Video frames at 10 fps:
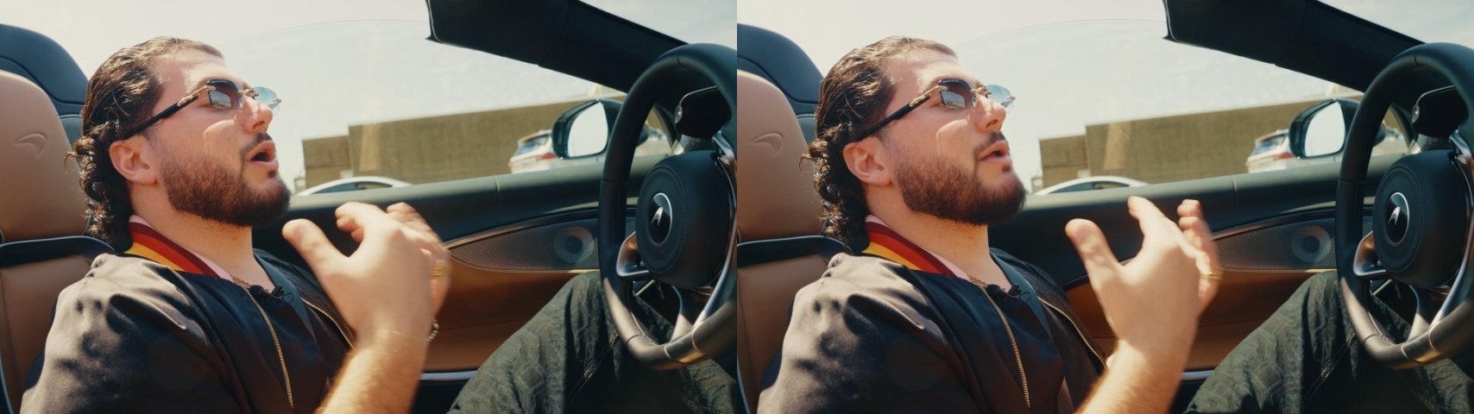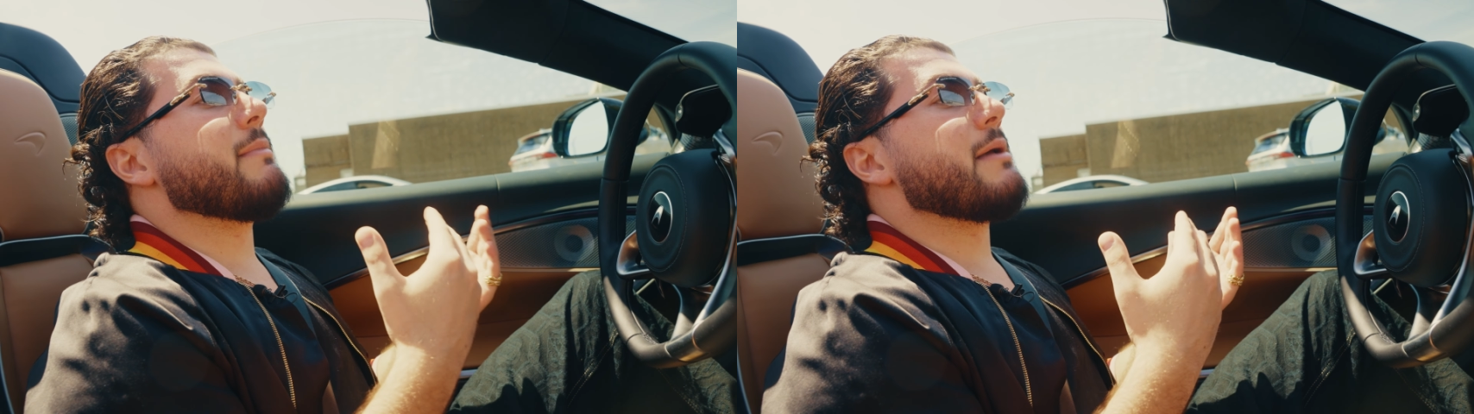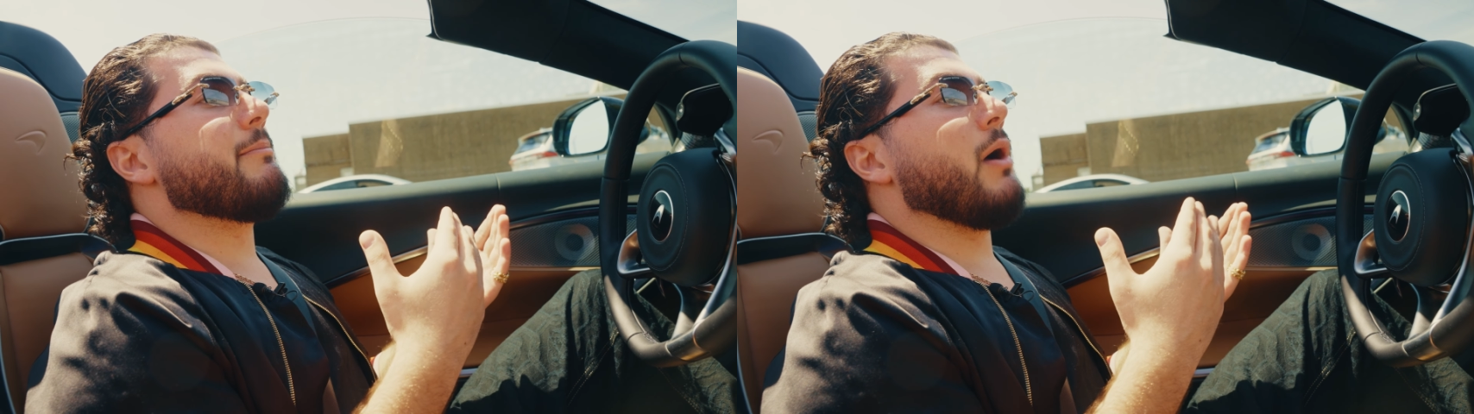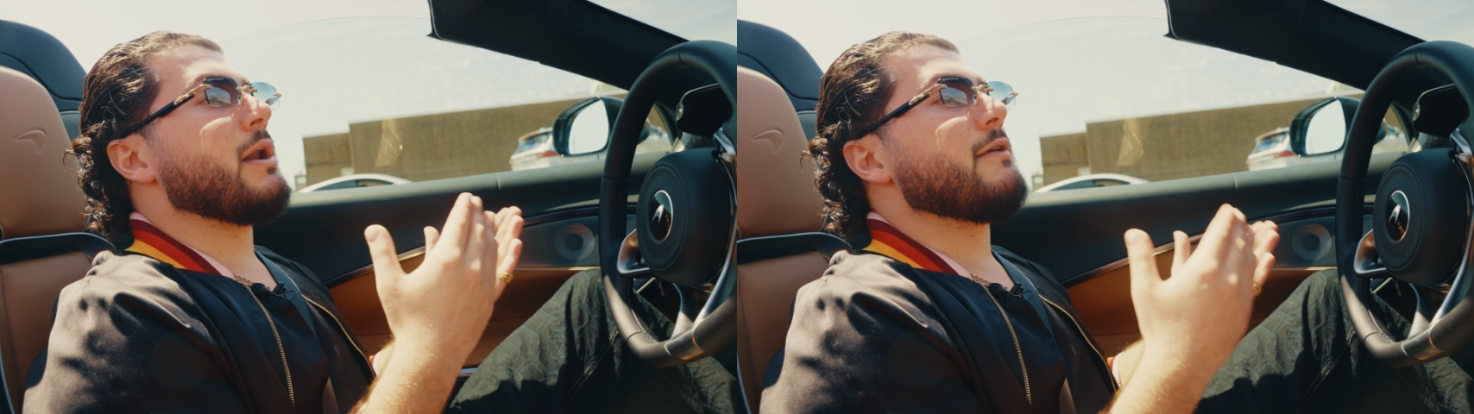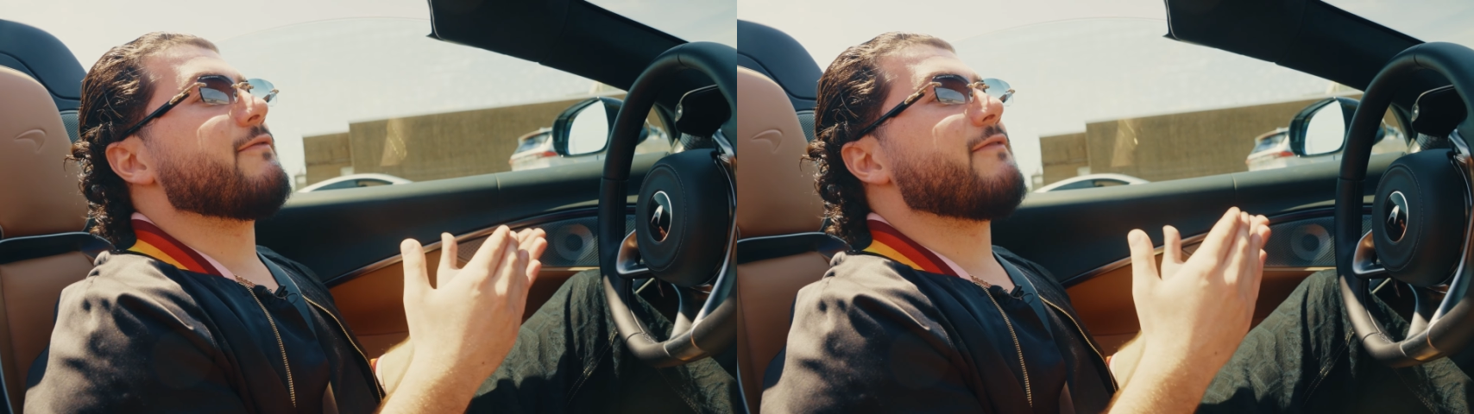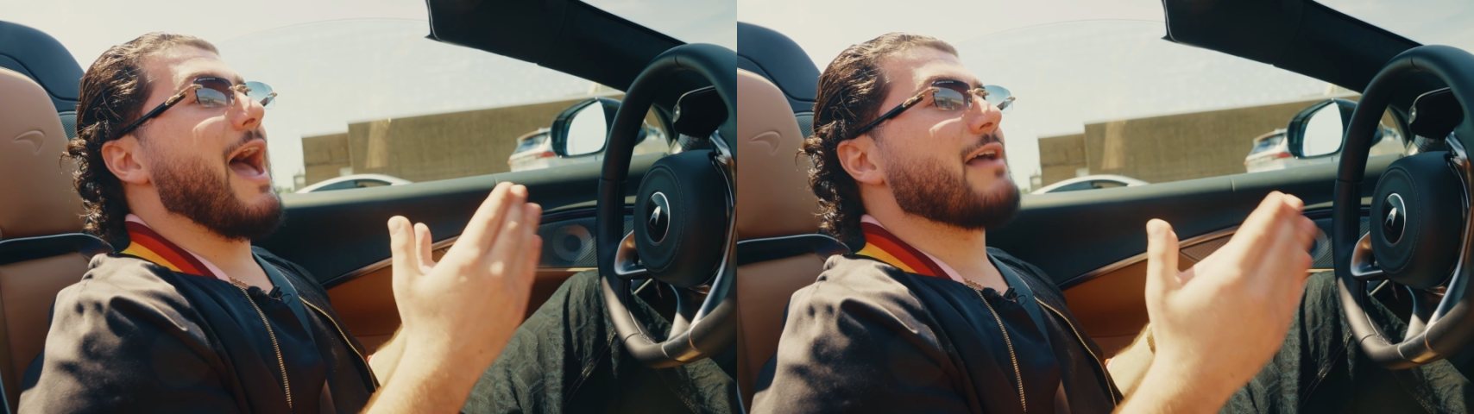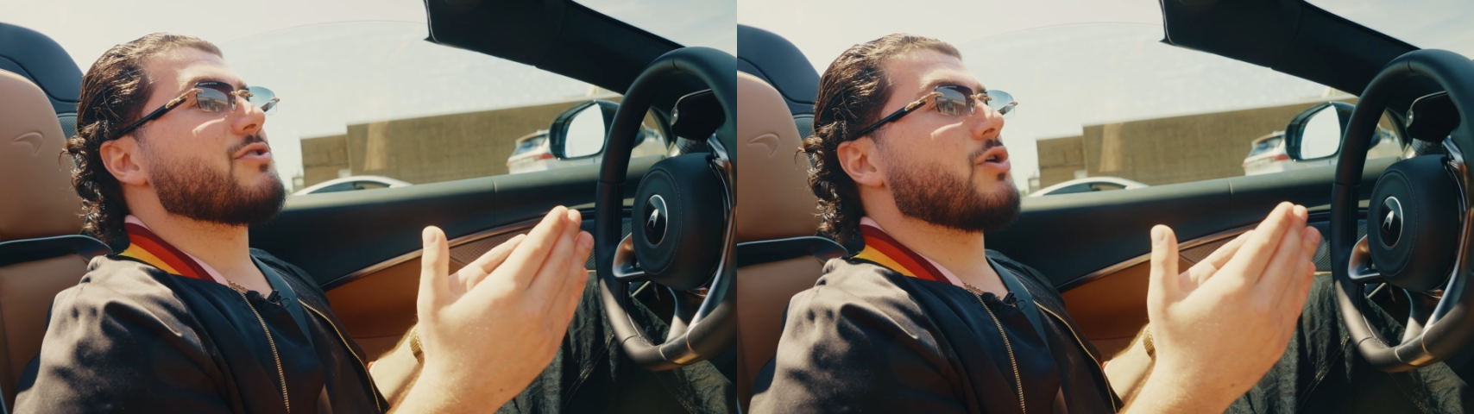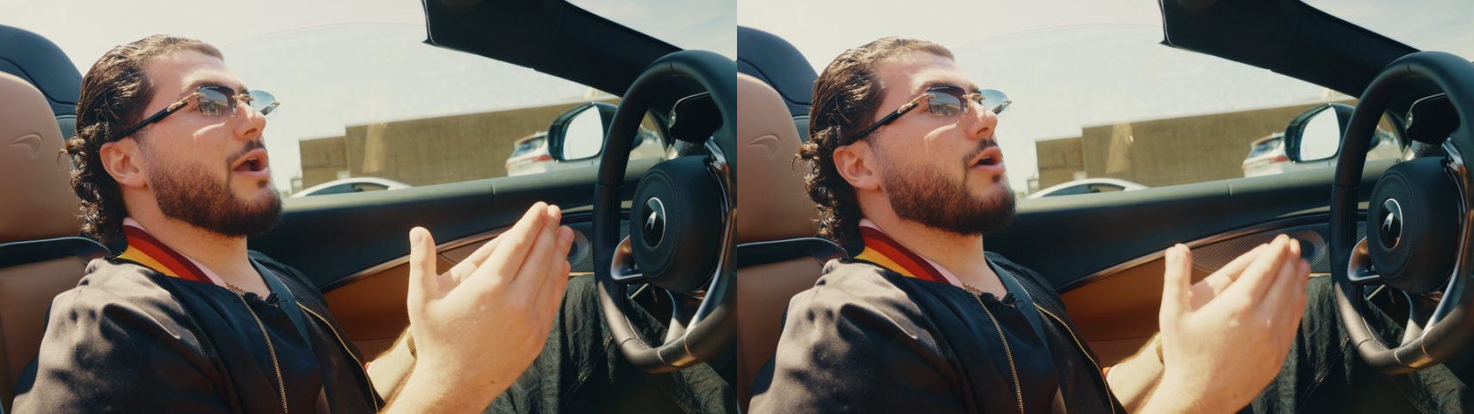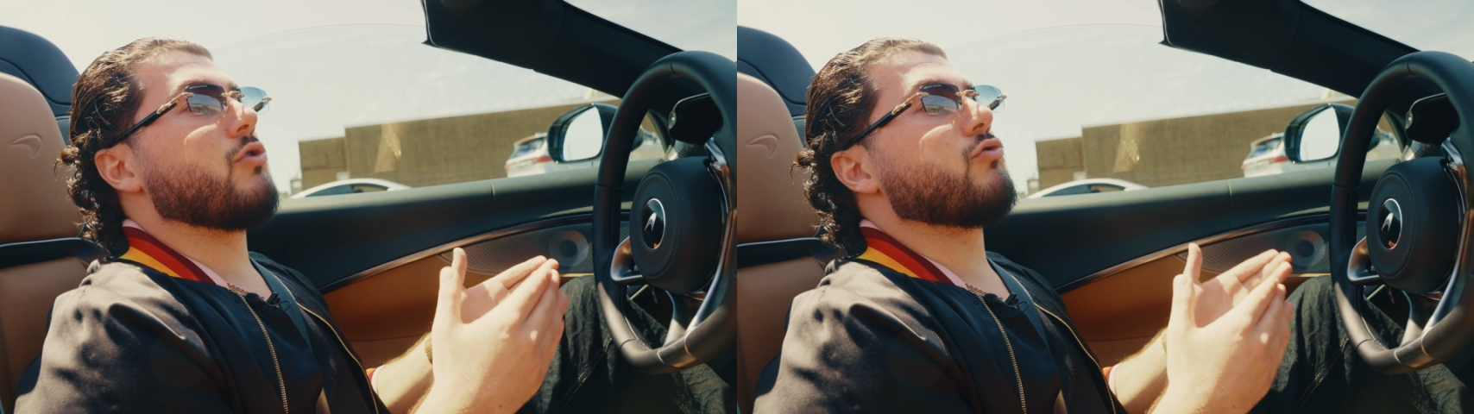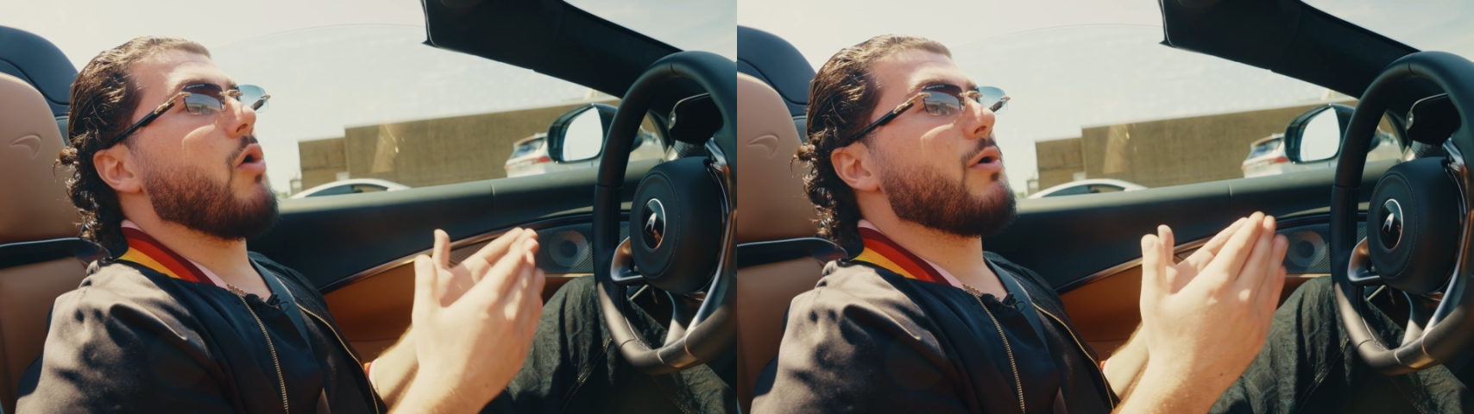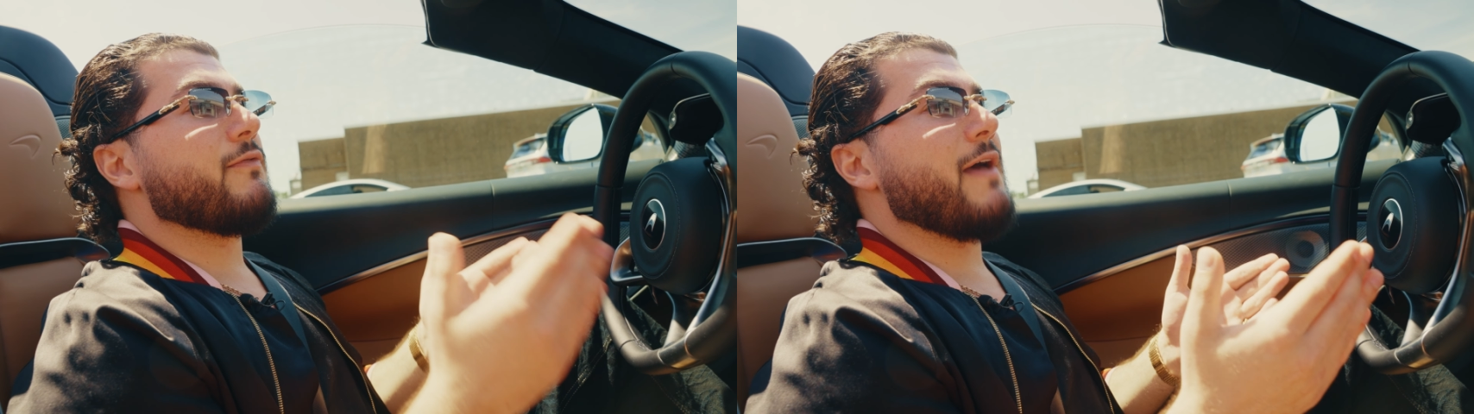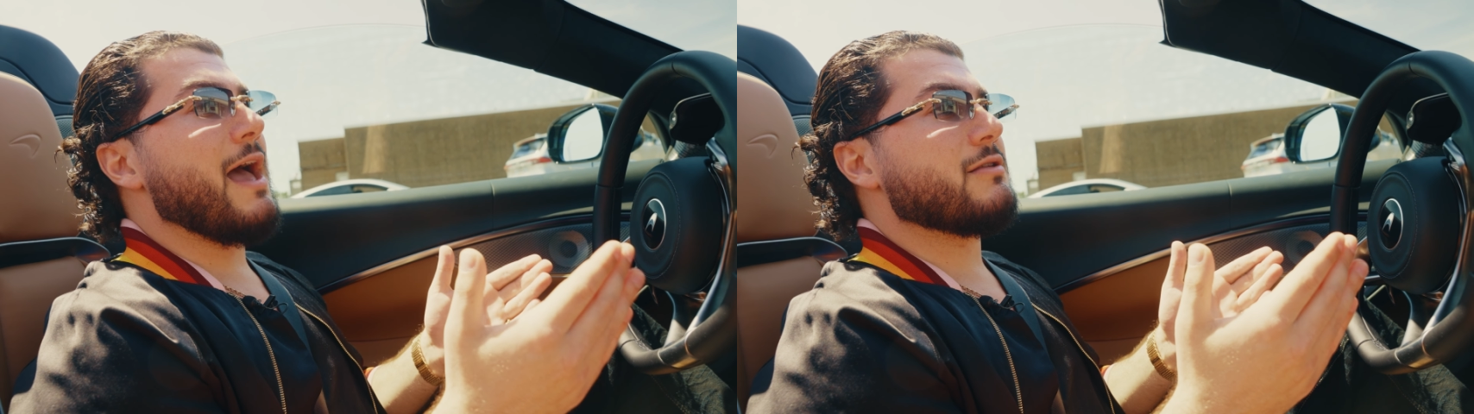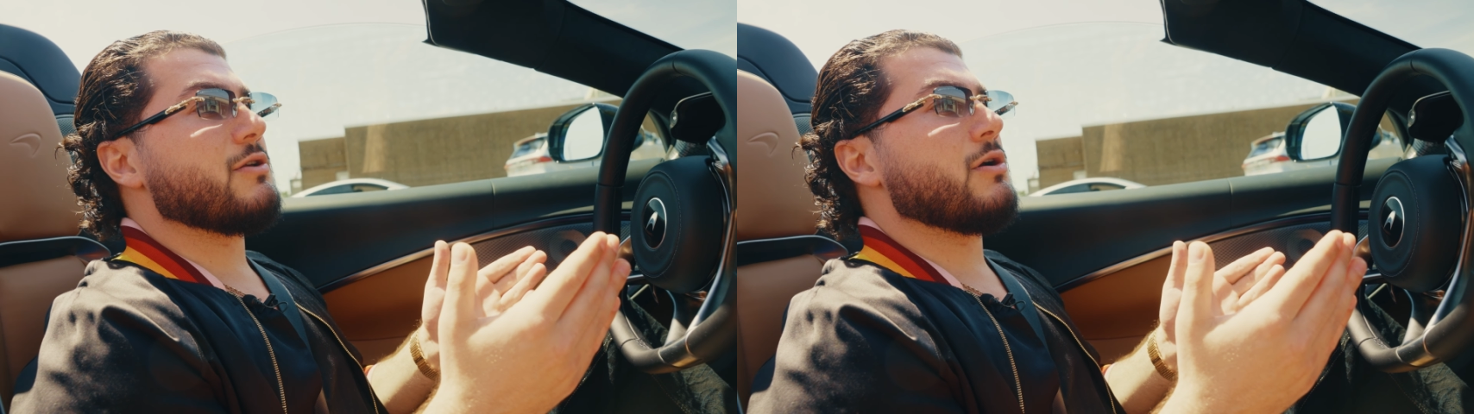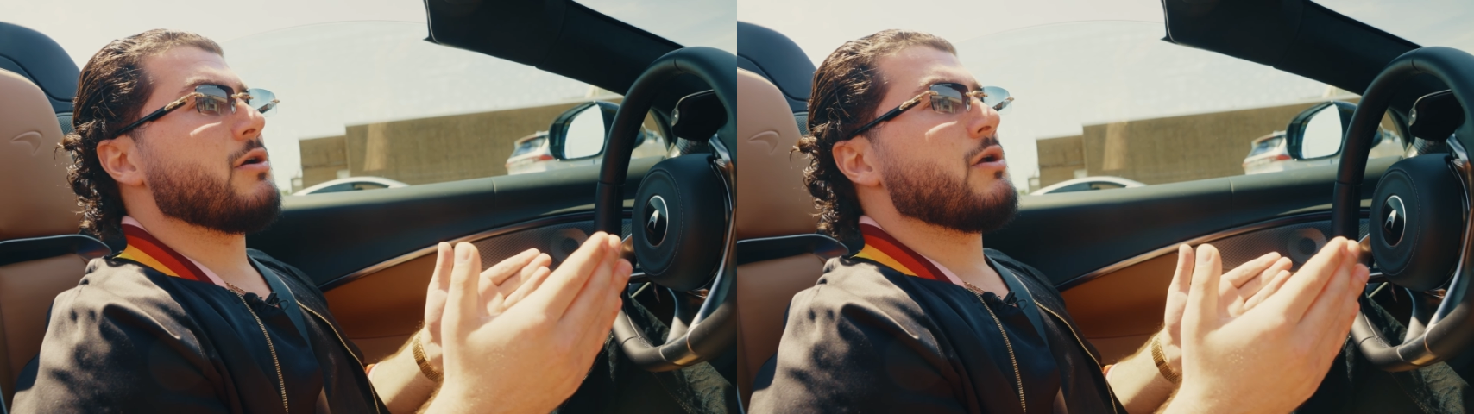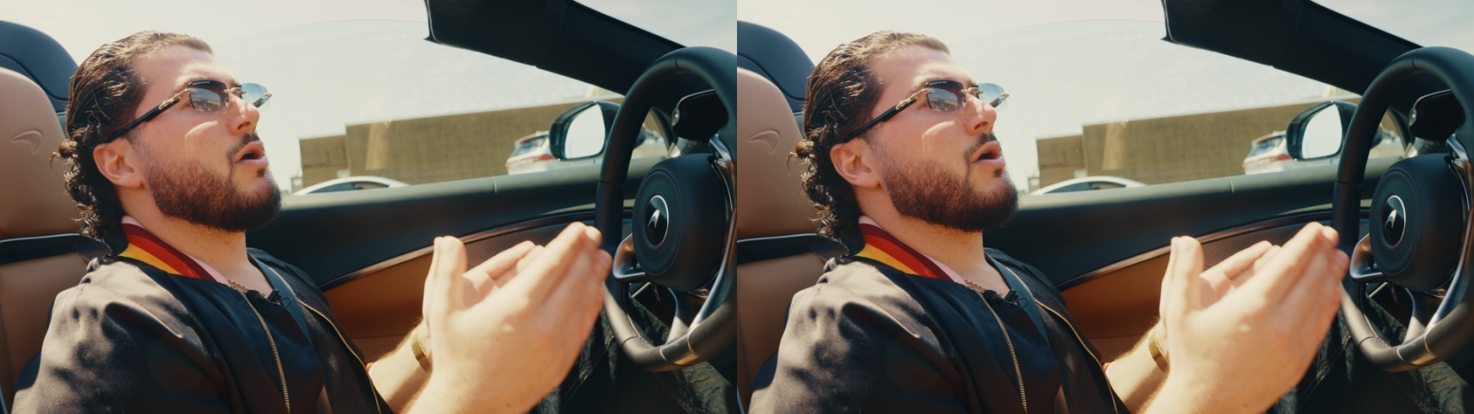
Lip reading: gonna make money faster and grow it faster.